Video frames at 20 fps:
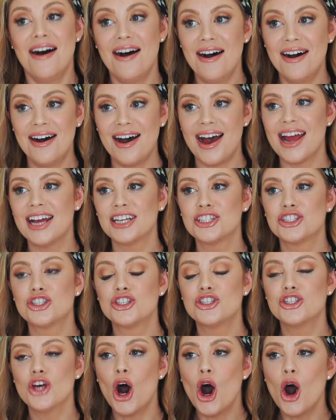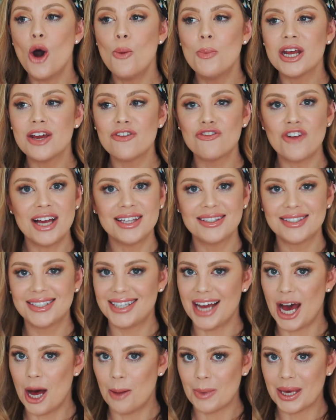I had so many friends
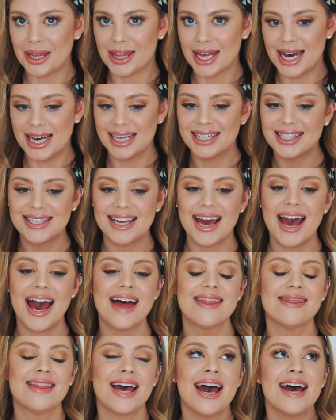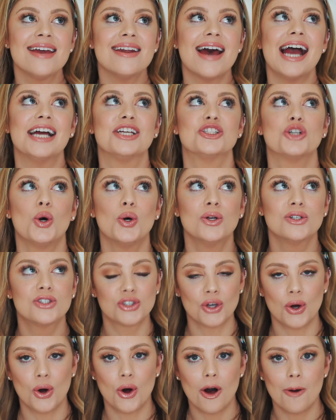tell me this. And then I told
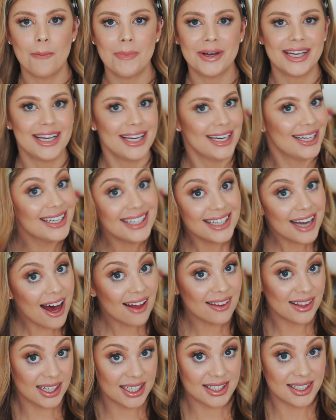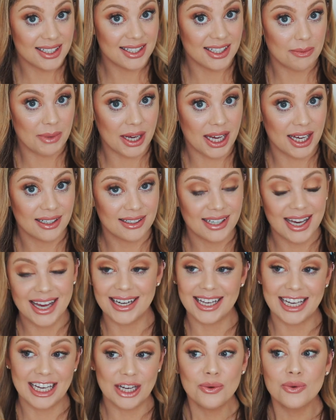Joel, but he did not listen to me
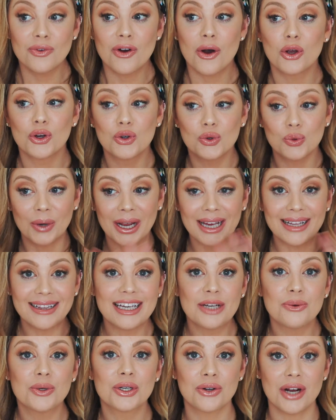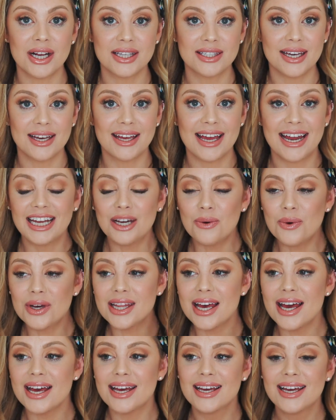and he greatly regrets it.
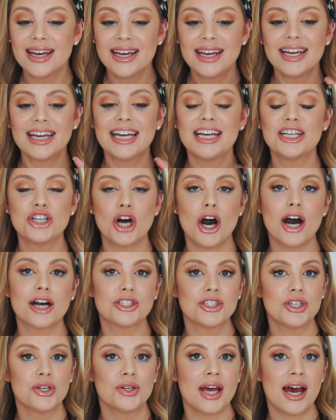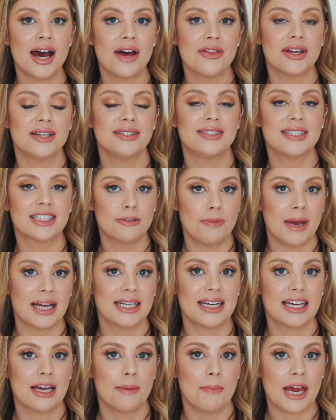Anyone that he talks to now that is
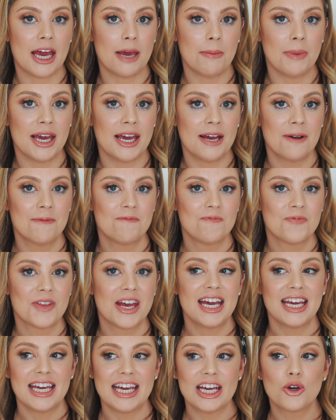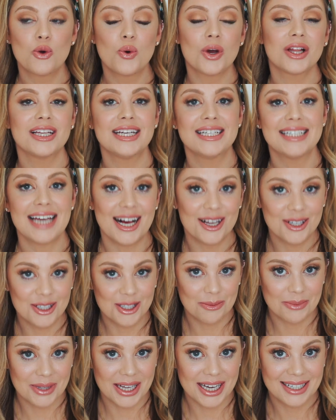expecting a baby, he quickly tells
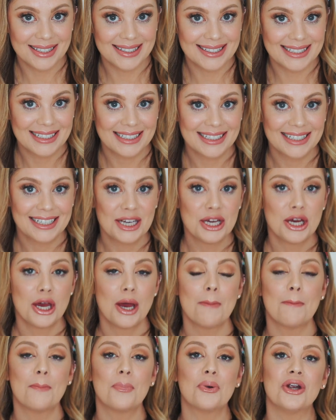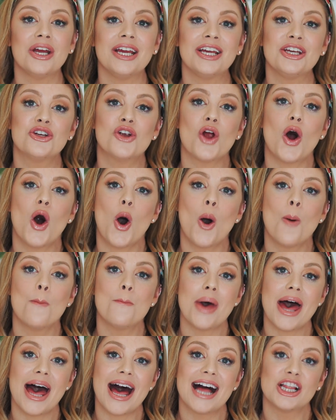them this. Bring your own
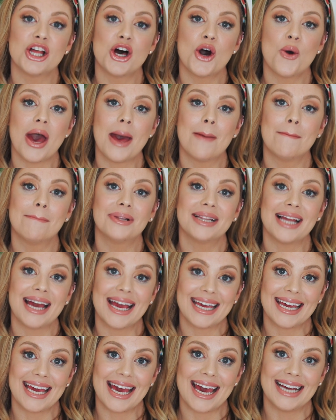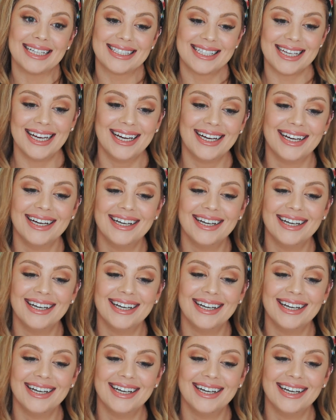pillow and blanket.